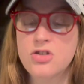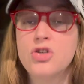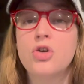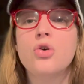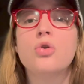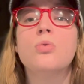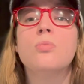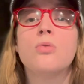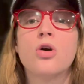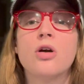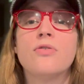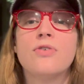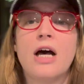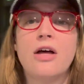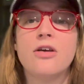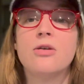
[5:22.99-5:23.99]
2 more
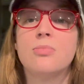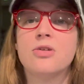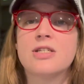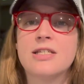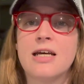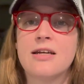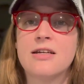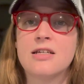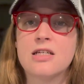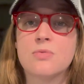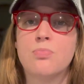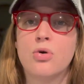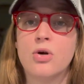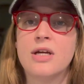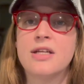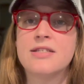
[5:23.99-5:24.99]
valuable standings
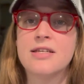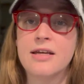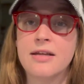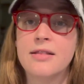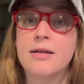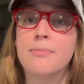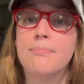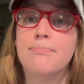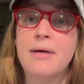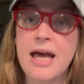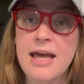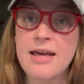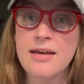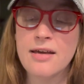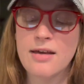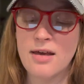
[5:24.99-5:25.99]
points in the
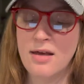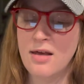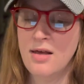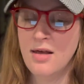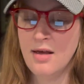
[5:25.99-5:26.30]
bank.